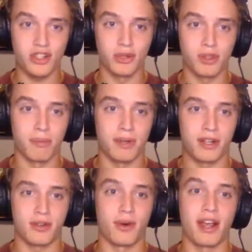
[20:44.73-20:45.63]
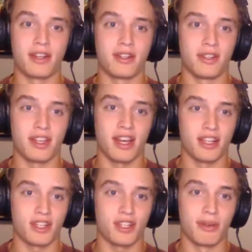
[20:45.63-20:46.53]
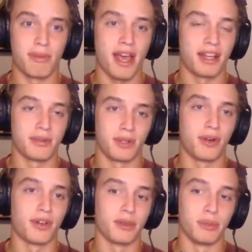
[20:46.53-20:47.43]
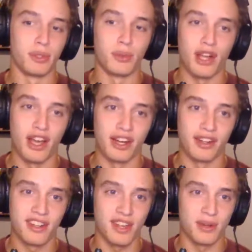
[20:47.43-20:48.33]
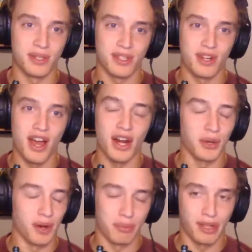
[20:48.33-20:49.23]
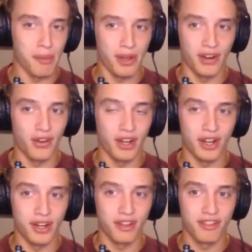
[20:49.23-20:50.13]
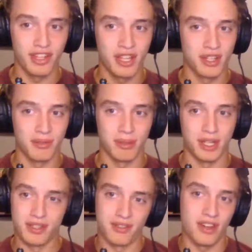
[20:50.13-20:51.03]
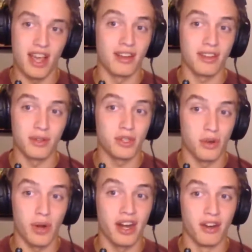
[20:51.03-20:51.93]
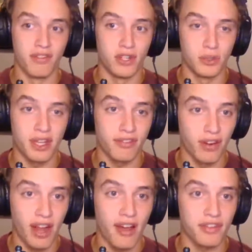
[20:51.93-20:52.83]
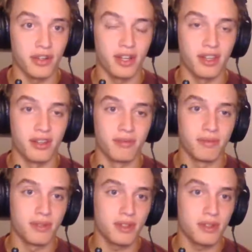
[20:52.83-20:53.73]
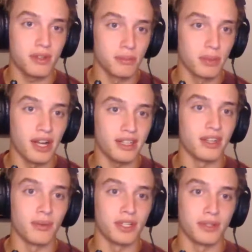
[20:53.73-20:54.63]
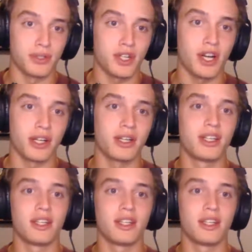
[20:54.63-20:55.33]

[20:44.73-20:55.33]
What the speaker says: shoot the puck right into the guy's shin pads when you're on the blue line. That was not a great play by Gurionov. But yeah, it was a great individual effort after he blocked the original shot.